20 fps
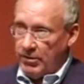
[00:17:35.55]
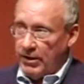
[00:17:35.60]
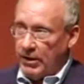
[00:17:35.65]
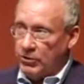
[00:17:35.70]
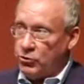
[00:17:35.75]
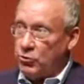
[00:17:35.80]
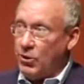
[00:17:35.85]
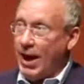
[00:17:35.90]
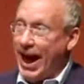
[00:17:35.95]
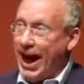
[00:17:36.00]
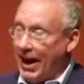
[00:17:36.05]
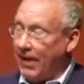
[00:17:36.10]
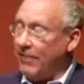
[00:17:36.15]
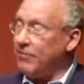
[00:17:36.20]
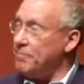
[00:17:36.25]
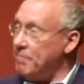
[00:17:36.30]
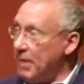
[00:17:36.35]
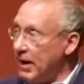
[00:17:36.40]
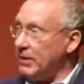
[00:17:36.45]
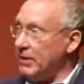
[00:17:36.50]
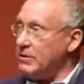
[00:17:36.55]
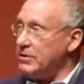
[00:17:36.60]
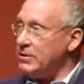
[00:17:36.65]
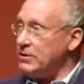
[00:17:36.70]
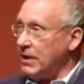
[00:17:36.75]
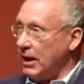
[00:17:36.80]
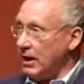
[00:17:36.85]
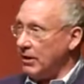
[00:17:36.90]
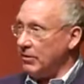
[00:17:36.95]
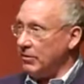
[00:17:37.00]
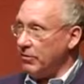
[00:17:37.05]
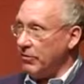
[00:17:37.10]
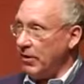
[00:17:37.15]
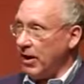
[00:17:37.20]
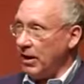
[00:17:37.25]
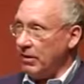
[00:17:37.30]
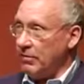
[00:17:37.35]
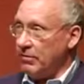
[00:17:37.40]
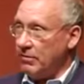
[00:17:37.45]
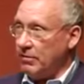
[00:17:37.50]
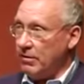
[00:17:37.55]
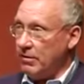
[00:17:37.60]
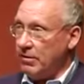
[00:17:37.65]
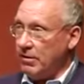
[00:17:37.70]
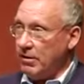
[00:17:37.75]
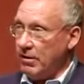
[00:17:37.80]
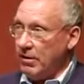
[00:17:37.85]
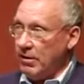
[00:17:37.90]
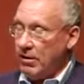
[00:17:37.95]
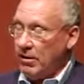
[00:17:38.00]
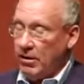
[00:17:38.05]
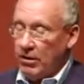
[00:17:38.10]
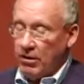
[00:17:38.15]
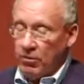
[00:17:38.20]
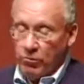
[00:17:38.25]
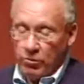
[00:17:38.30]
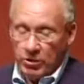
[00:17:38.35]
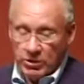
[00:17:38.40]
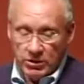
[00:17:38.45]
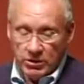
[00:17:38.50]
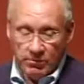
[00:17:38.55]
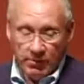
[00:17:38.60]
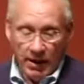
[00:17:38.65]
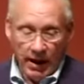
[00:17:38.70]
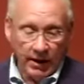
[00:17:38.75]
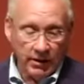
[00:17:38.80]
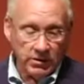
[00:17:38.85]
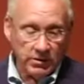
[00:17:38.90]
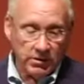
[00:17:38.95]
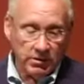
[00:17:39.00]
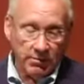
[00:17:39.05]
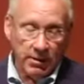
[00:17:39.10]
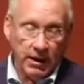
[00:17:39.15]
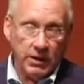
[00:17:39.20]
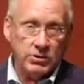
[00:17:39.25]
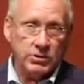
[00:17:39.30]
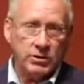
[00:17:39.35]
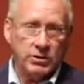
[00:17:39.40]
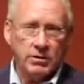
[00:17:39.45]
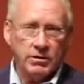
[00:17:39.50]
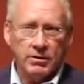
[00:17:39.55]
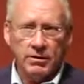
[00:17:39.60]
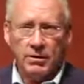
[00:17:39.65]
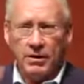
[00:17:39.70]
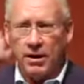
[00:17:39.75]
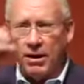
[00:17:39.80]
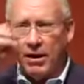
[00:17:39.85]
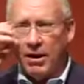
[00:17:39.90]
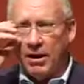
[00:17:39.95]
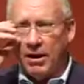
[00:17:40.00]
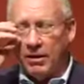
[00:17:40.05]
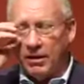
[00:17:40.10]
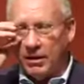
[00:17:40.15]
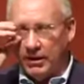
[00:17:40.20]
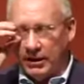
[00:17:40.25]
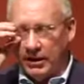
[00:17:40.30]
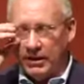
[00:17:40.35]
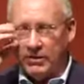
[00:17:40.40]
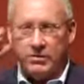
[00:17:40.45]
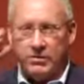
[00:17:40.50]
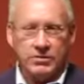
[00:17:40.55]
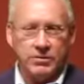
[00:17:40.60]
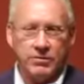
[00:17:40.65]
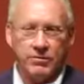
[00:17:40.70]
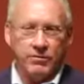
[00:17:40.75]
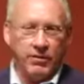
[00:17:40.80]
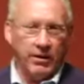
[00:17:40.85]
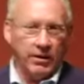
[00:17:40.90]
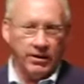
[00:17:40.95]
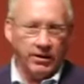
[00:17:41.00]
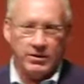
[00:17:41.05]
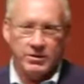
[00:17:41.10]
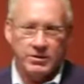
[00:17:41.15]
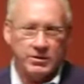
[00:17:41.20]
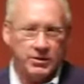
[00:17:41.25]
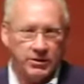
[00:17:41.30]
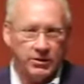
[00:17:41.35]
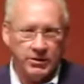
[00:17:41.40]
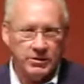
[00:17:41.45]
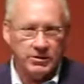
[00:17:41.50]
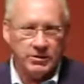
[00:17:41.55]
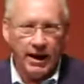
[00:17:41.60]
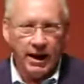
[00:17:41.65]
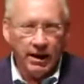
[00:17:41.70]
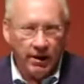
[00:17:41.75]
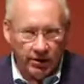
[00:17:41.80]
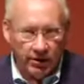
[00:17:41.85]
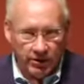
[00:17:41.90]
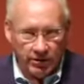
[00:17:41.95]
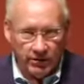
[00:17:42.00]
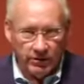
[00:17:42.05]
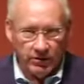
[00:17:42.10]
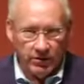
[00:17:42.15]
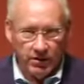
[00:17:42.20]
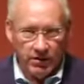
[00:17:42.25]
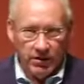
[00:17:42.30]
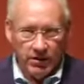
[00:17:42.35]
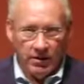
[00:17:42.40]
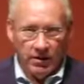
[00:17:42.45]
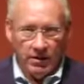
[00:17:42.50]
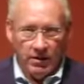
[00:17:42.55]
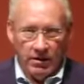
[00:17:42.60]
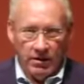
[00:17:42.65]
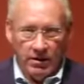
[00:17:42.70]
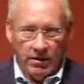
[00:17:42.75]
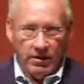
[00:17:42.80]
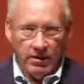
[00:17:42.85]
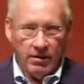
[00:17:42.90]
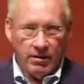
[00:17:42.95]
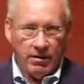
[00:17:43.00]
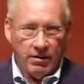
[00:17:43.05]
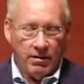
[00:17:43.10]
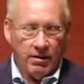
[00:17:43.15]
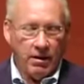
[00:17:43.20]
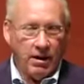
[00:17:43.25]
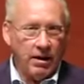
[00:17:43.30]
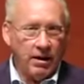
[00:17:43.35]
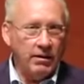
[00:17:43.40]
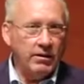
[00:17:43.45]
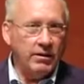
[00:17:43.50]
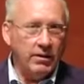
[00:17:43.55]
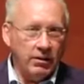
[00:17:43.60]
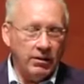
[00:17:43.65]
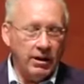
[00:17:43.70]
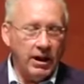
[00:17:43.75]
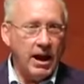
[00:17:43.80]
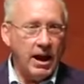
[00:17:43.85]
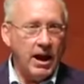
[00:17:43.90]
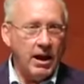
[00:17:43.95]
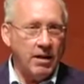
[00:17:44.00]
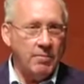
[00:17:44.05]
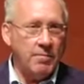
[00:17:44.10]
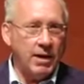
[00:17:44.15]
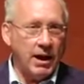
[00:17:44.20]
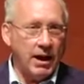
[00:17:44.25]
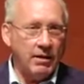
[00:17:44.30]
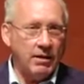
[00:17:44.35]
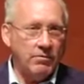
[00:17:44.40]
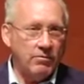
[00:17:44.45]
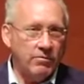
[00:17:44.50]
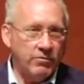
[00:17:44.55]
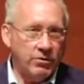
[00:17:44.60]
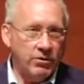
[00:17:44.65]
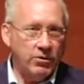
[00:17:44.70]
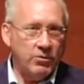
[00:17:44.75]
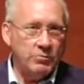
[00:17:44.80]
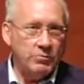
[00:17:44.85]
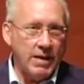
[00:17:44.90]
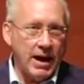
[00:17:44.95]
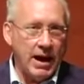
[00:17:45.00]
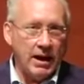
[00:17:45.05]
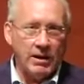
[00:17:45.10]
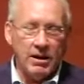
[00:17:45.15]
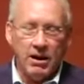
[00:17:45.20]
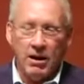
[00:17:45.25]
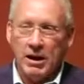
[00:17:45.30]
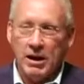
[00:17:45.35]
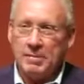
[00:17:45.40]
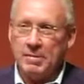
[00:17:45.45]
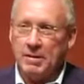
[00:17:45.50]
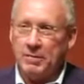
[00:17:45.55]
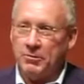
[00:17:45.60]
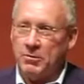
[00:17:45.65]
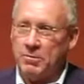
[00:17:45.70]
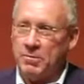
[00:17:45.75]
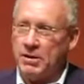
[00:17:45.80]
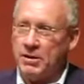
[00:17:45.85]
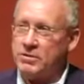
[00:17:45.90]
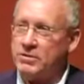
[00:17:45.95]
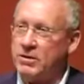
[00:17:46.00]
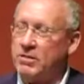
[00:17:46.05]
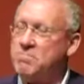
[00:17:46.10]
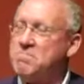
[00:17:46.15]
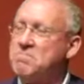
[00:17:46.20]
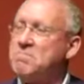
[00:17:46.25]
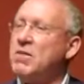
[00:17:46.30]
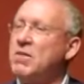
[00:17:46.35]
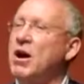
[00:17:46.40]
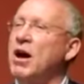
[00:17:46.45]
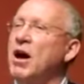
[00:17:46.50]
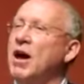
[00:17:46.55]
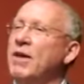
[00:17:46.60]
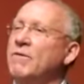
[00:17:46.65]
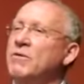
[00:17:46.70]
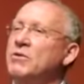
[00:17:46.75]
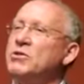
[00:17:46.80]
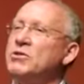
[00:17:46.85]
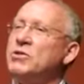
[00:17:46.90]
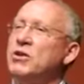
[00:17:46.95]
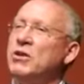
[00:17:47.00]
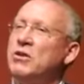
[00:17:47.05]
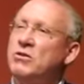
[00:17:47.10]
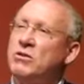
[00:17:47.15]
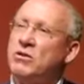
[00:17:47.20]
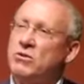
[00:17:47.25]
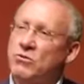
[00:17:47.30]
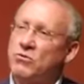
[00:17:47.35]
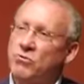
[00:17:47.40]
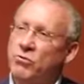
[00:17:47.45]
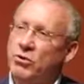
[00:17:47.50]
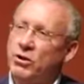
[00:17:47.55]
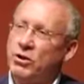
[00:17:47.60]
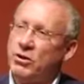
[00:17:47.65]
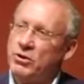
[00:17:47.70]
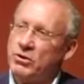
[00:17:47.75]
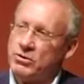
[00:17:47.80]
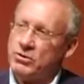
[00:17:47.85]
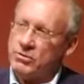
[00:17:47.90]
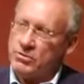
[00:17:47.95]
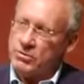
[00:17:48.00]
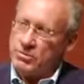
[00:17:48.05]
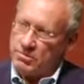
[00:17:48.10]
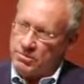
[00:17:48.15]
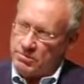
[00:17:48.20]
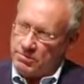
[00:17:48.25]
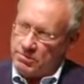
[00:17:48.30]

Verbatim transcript: that you have been sanctified, which in my estimation can lead to some very serious errors. I literally had a man a few years back now come up to me and said, I haven't sinned in 20 years.